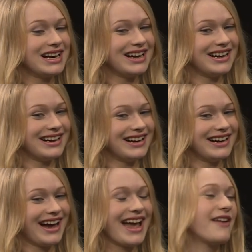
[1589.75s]

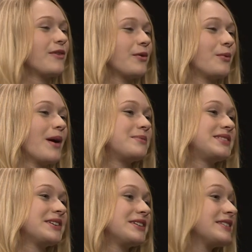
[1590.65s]
I have a web
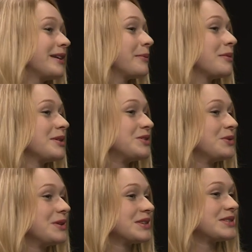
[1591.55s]
series that I'm going to be
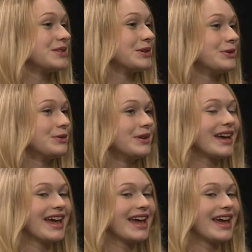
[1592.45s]
shooting soon.